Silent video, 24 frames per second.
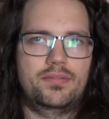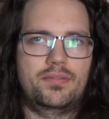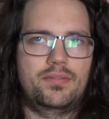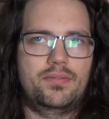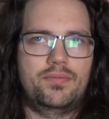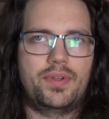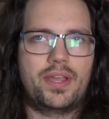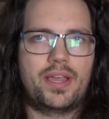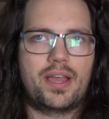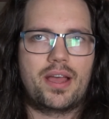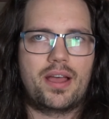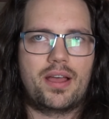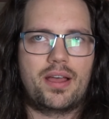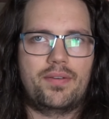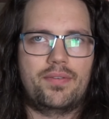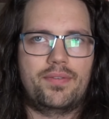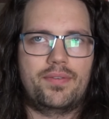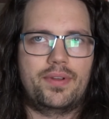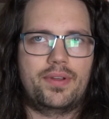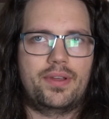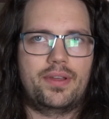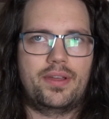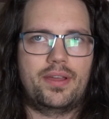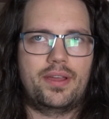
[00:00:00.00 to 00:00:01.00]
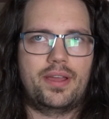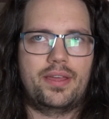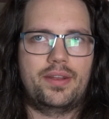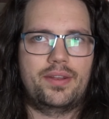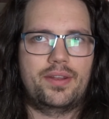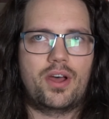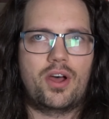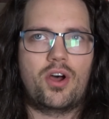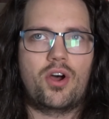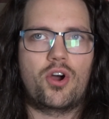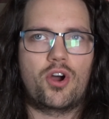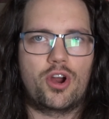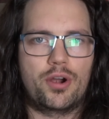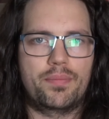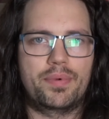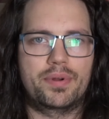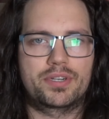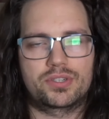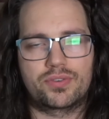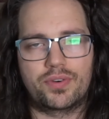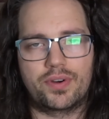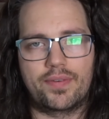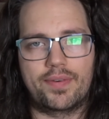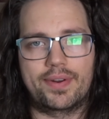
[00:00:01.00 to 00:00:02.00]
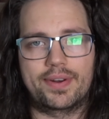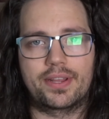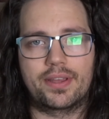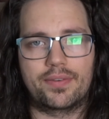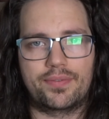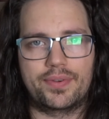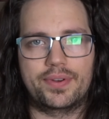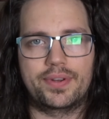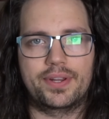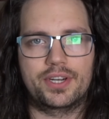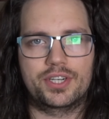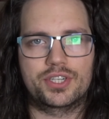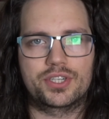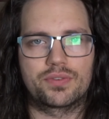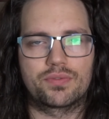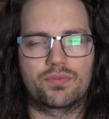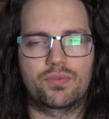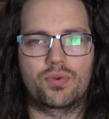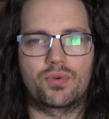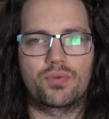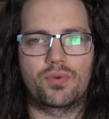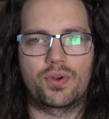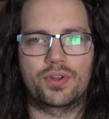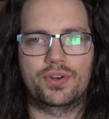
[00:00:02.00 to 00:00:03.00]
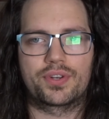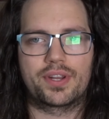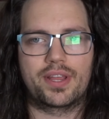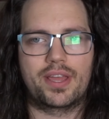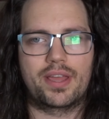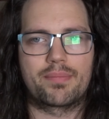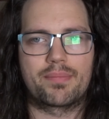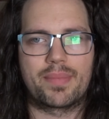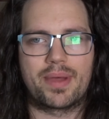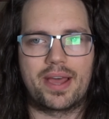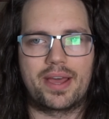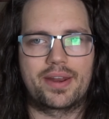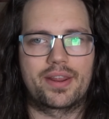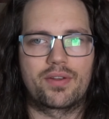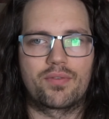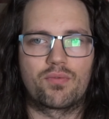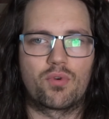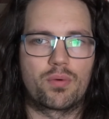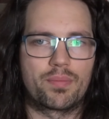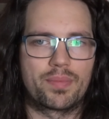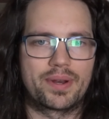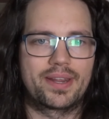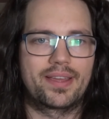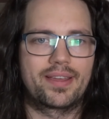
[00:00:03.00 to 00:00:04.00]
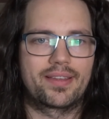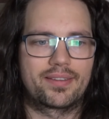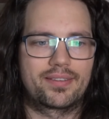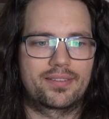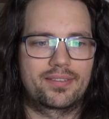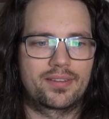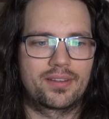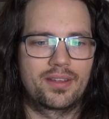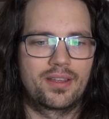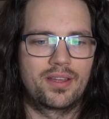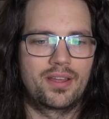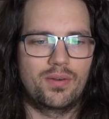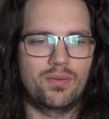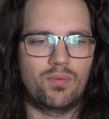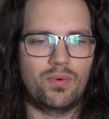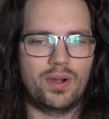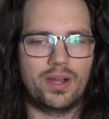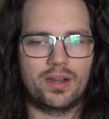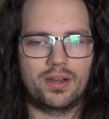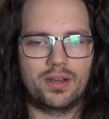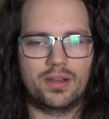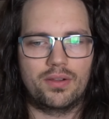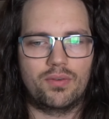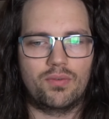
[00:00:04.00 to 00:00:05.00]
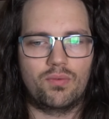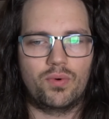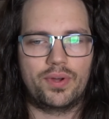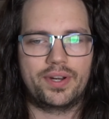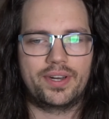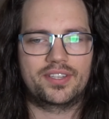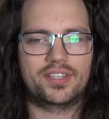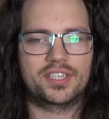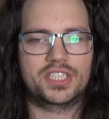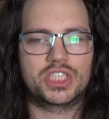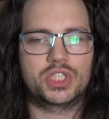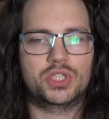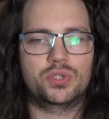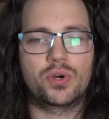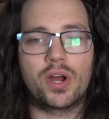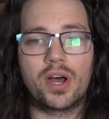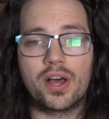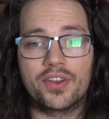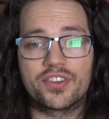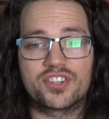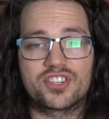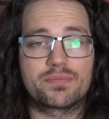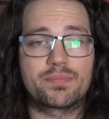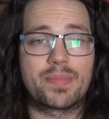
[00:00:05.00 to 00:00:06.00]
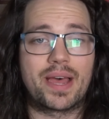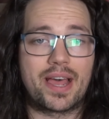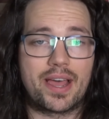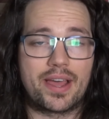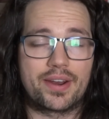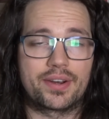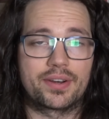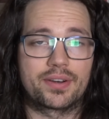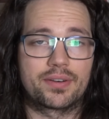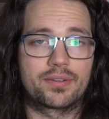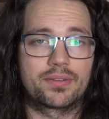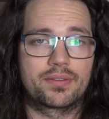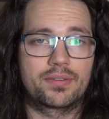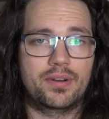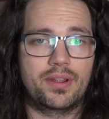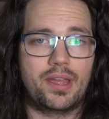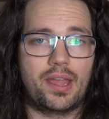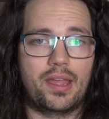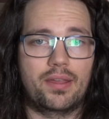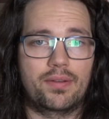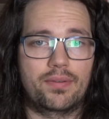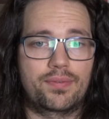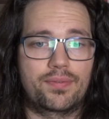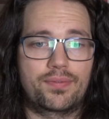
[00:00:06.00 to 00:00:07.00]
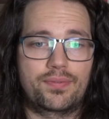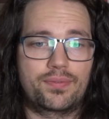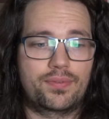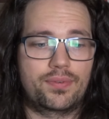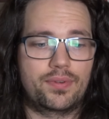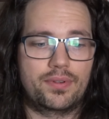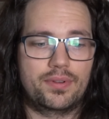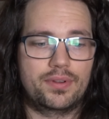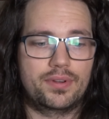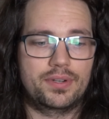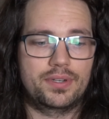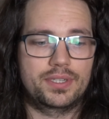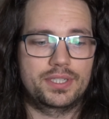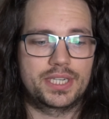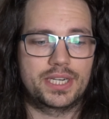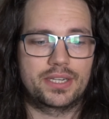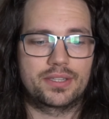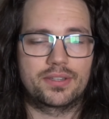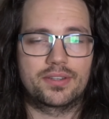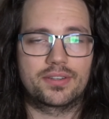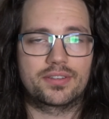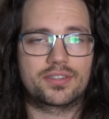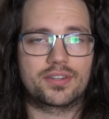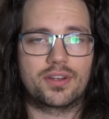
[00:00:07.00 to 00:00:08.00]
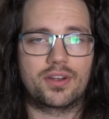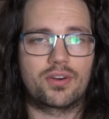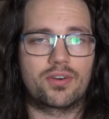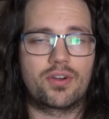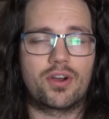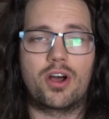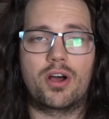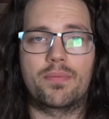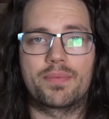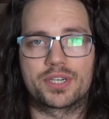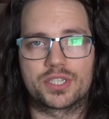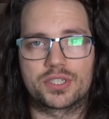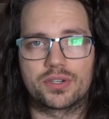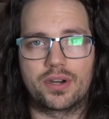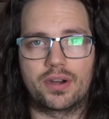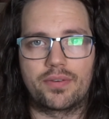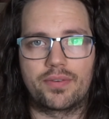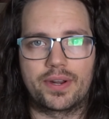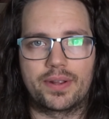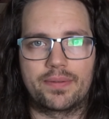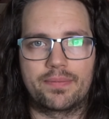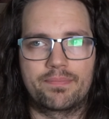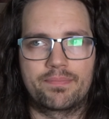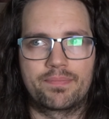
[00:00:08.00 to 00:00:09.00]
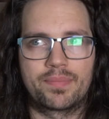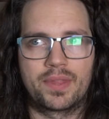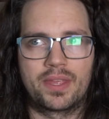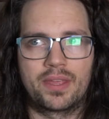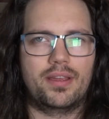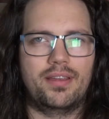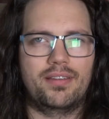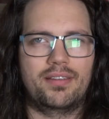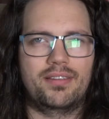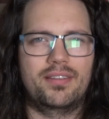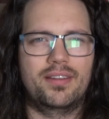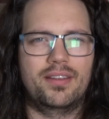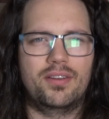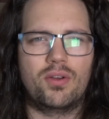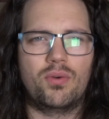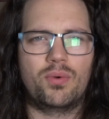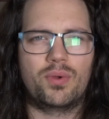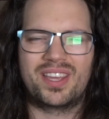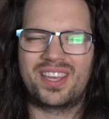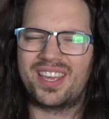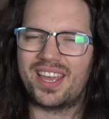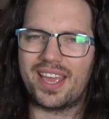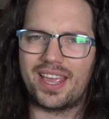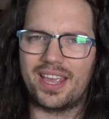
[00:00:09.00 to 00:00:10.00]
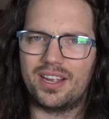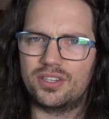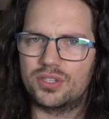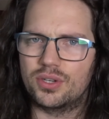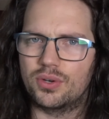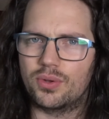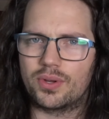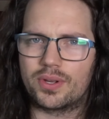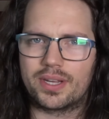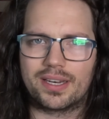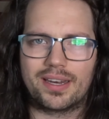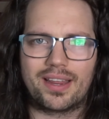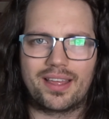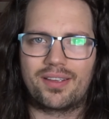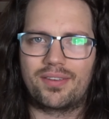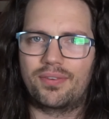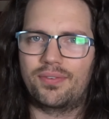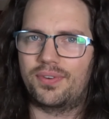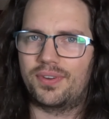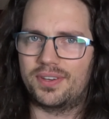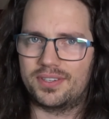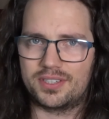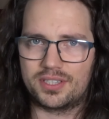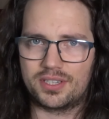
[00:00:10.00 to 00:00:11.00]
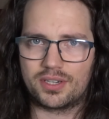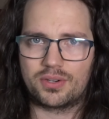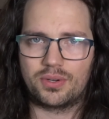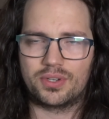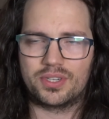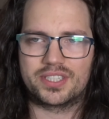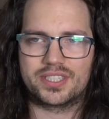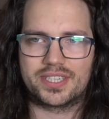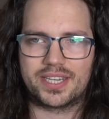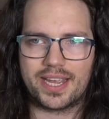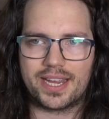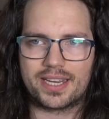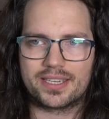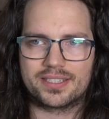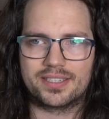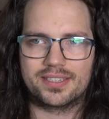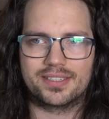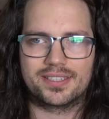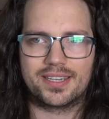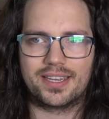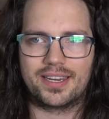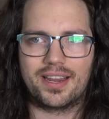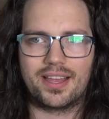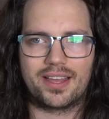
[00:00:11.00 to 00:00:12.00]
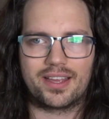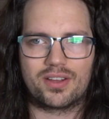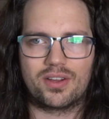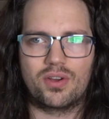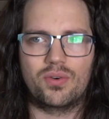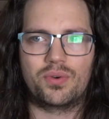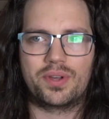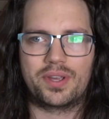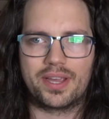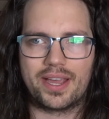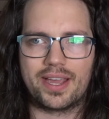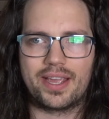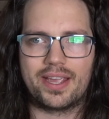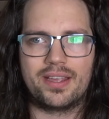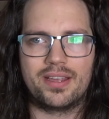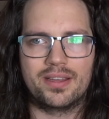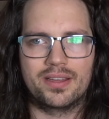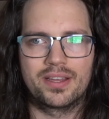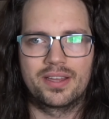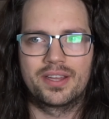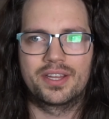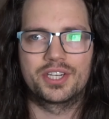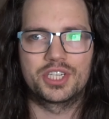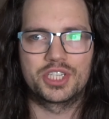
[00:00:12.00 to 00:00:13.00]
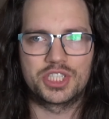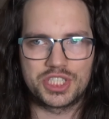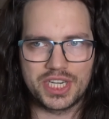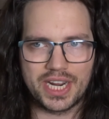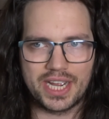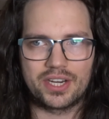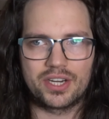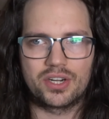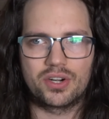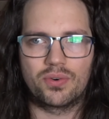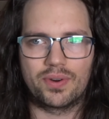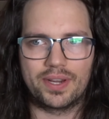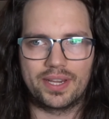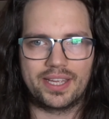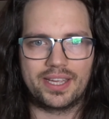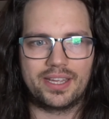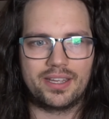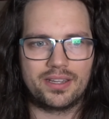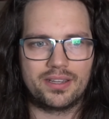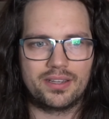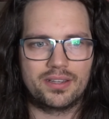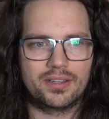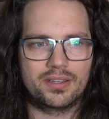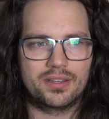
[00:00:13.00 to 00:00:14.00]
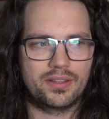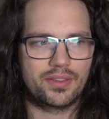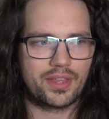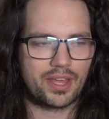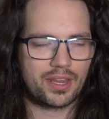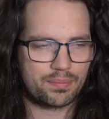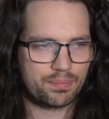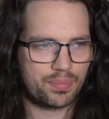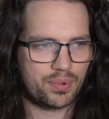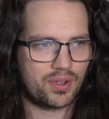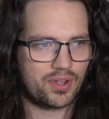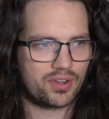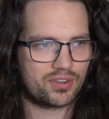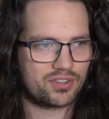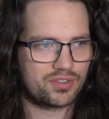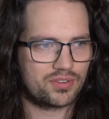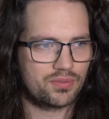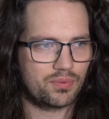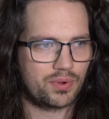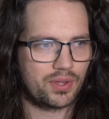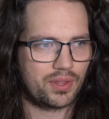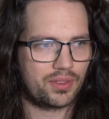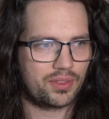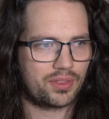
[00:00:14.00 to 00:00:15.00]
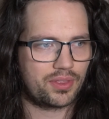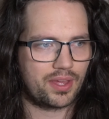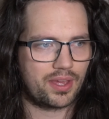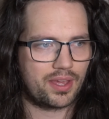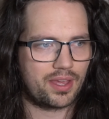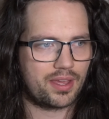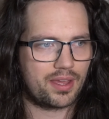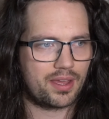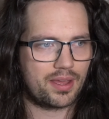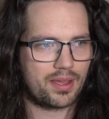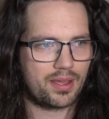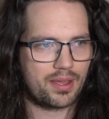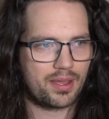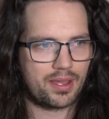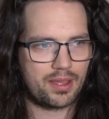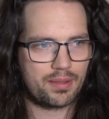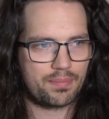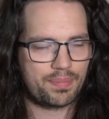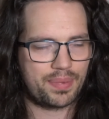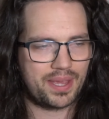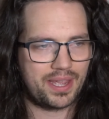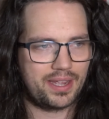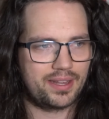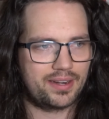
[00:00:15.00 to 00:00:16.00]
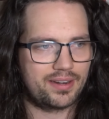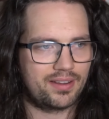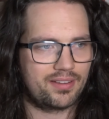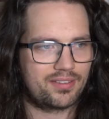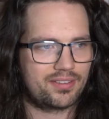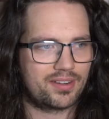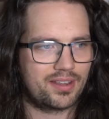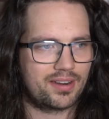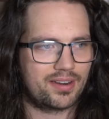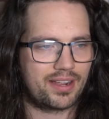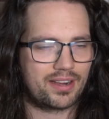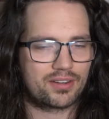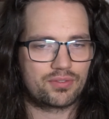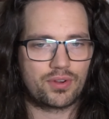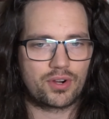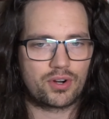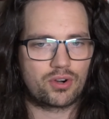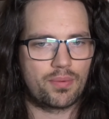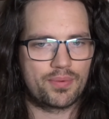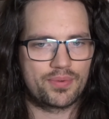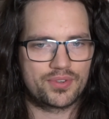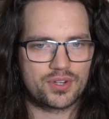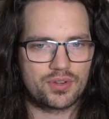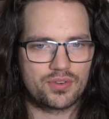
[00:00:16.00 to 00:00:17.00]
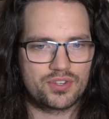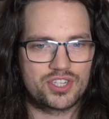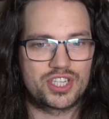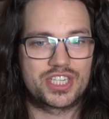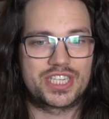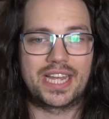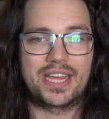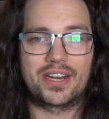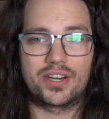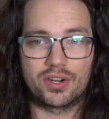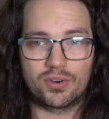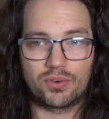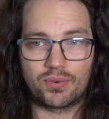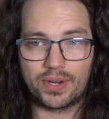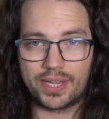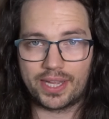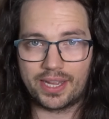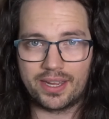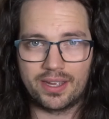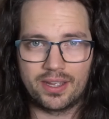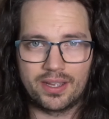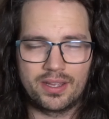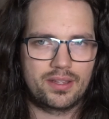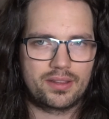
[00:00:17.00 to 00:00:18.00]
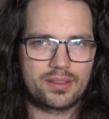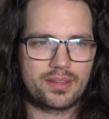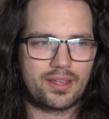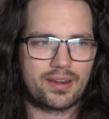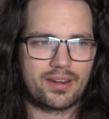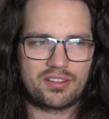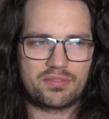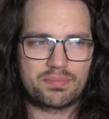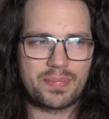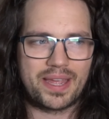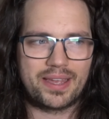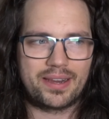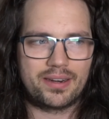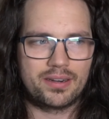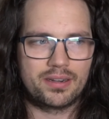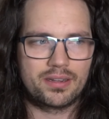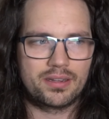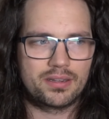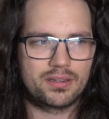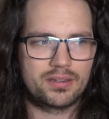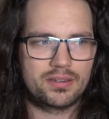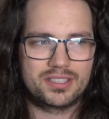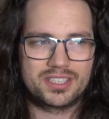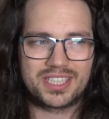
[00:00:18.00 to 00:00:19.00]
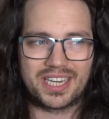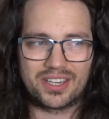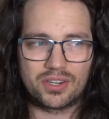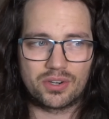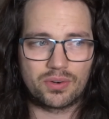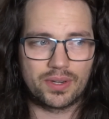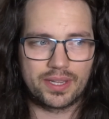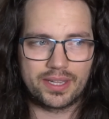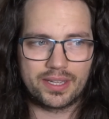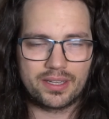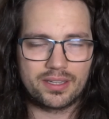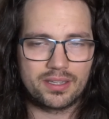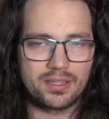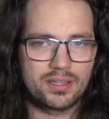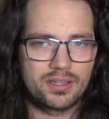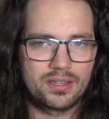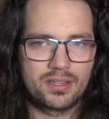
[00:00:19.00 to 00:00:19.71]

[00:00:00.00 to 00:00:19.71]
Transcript: we have an arbitrary definition for what a man and a woman is. Well, what is a trans man if genders are arbitrary? Isn't it okay to look at like physical sex and say like, okay, generally that person with a penis and XY chromosomes, generally that is men, generally,